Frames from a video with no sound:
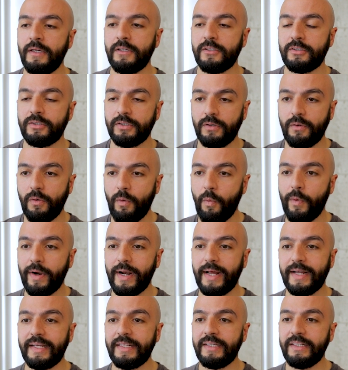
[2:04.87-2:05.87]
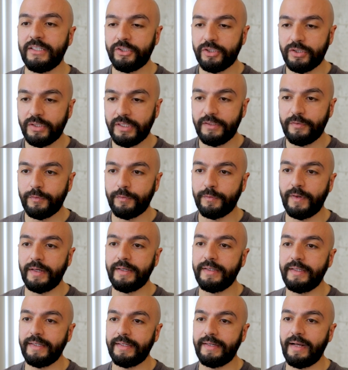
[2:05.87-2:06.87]
So when I initially
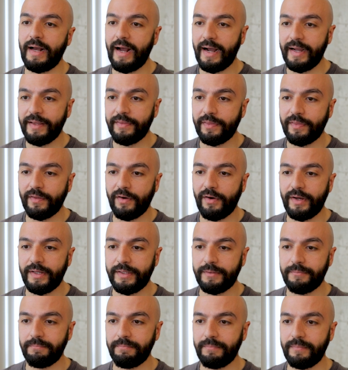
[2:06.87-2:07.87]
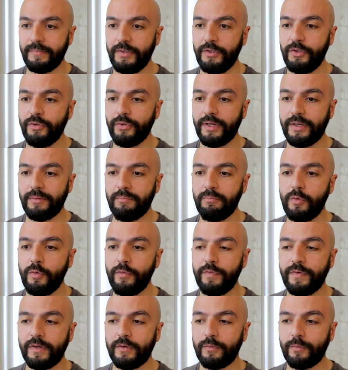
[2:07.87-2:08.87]
funded, I thought you could
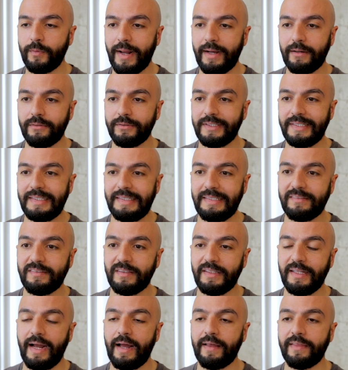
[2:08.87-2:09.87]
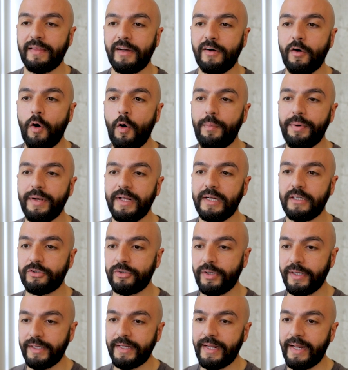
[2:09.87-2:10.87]
move it around easily. I thought opening a
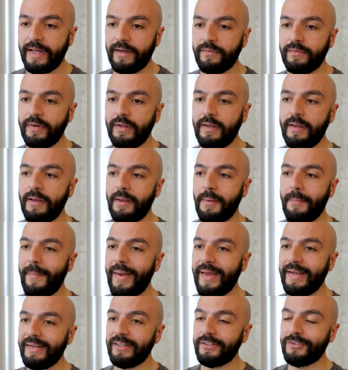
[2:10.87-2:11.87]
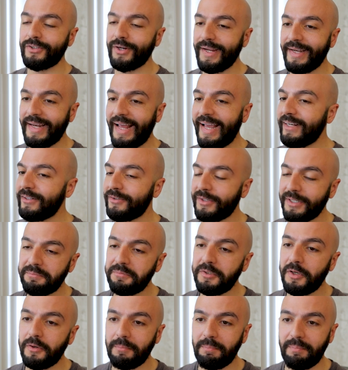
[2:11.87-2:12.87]
trade account meant trade and
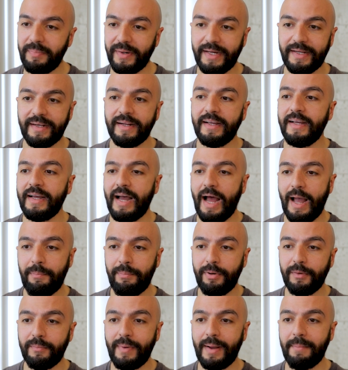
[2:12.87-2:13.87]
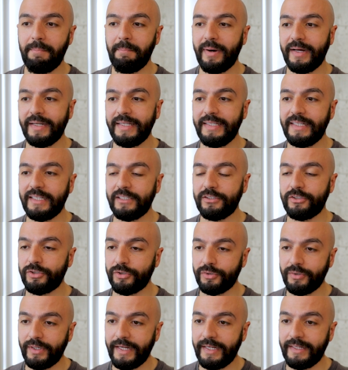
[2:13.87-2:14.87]
crypto, but I put my money in
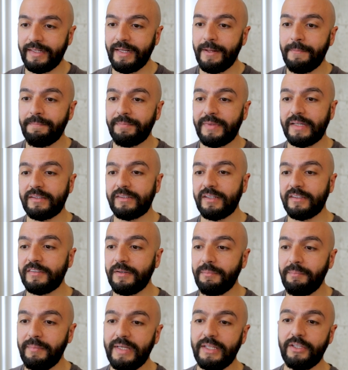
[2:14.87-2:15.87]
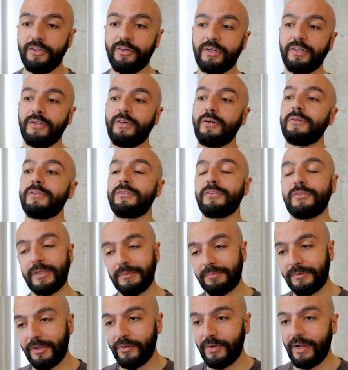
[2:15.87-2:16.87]
trade. That doesn't mean you can go into
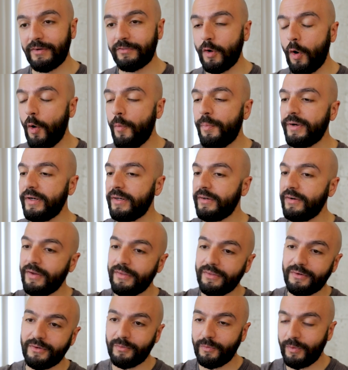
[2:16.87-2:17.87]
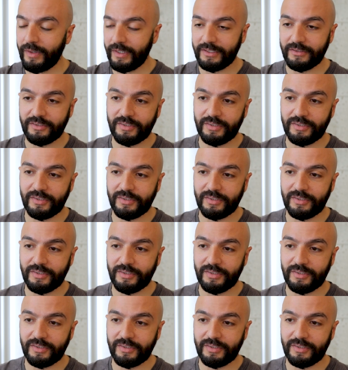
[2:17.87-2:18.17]
crypto. You have to open another one.